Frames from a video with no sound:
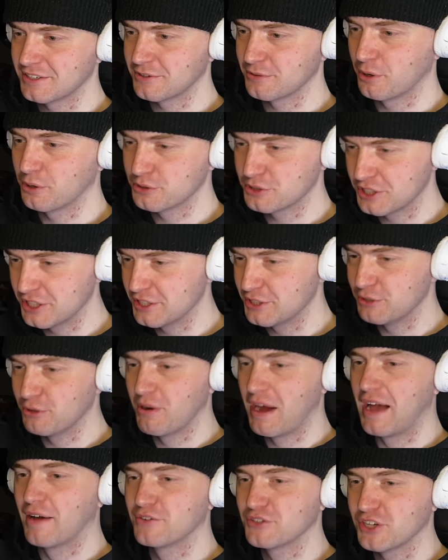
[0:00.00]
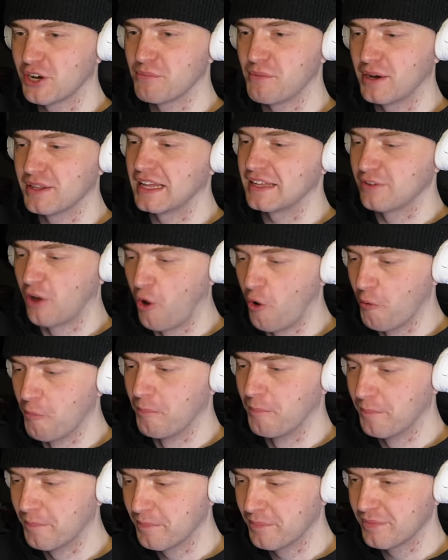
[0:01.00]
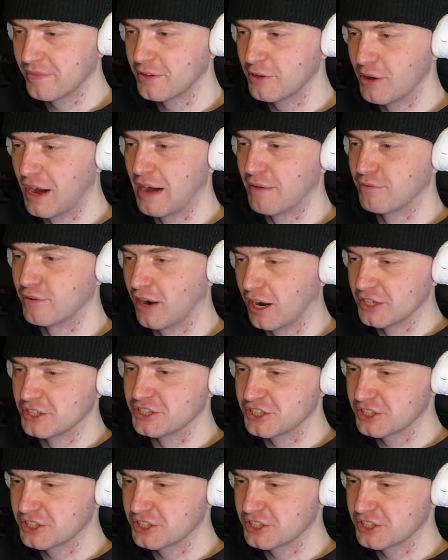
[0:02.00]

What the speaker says: Roshi, you have someone at home. You have lunch.